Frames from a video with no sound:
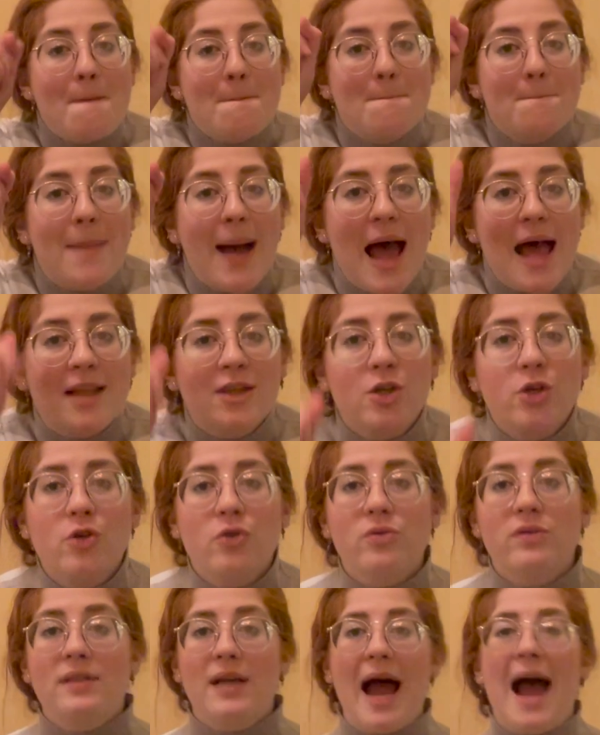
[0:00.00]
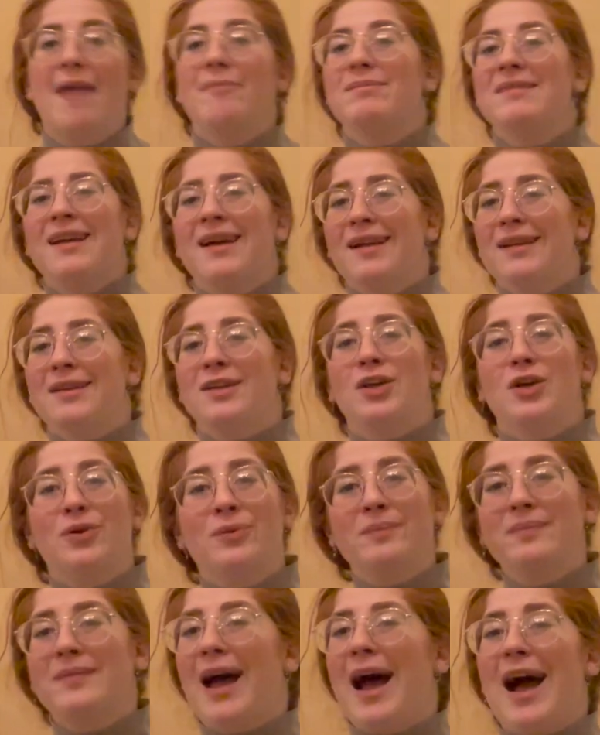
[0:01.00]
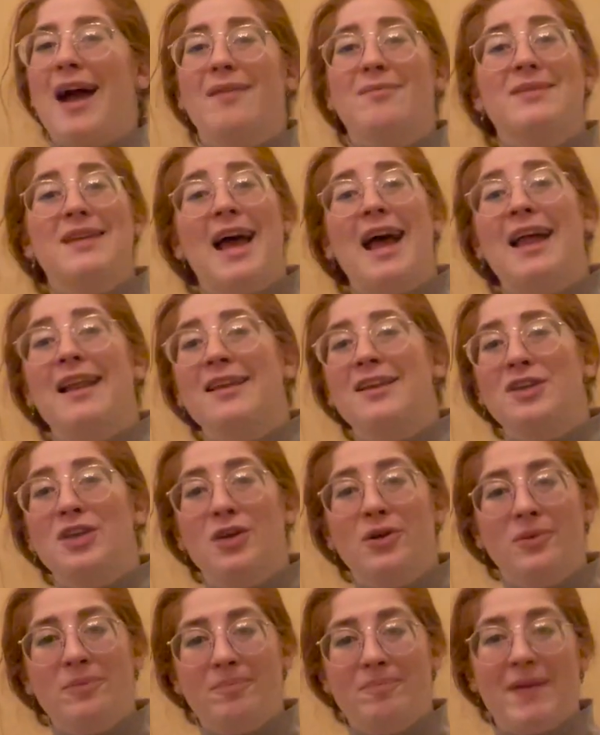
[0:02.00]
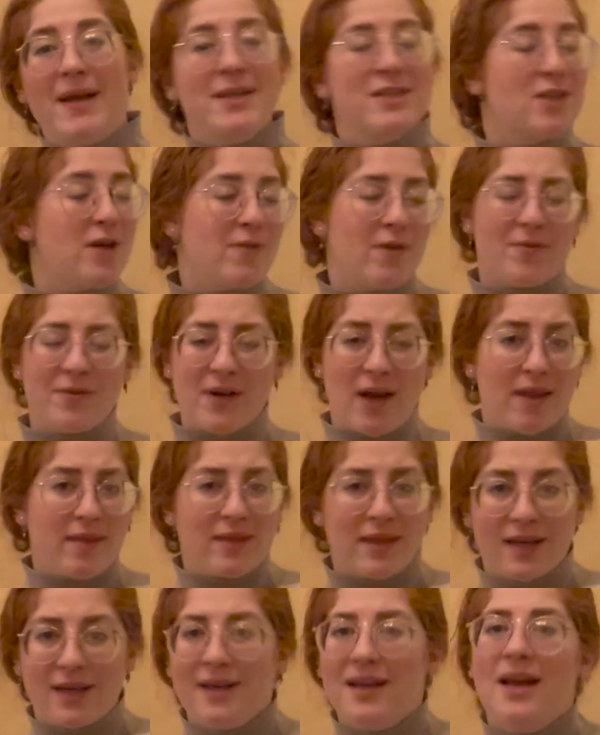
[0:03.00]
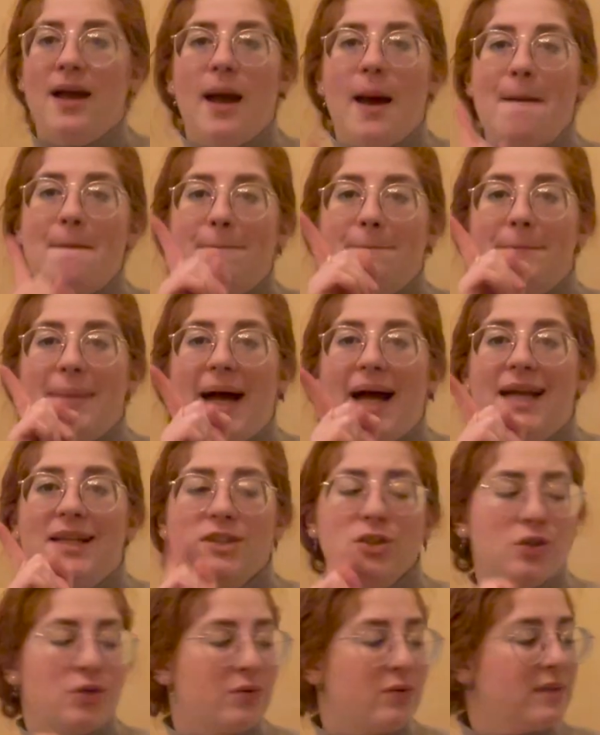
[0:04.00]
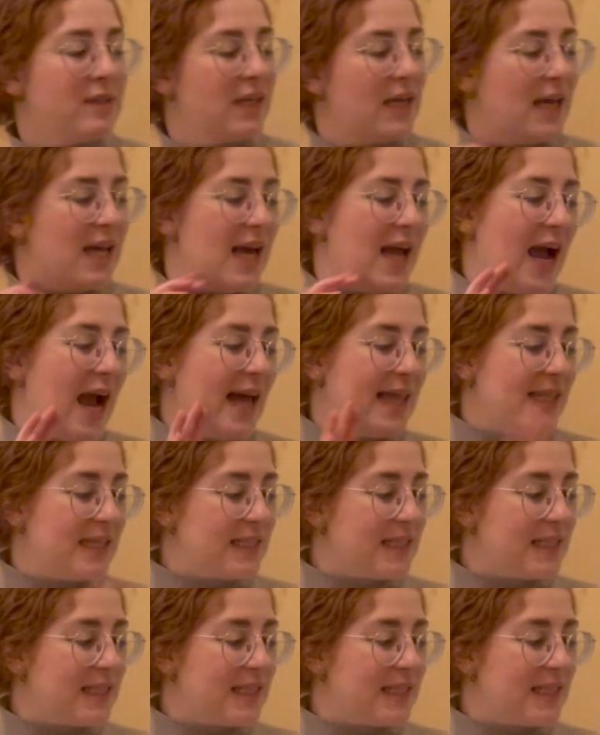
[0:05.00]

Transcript: Bad news. I'm telling you, based off of nothing. Bad news. And this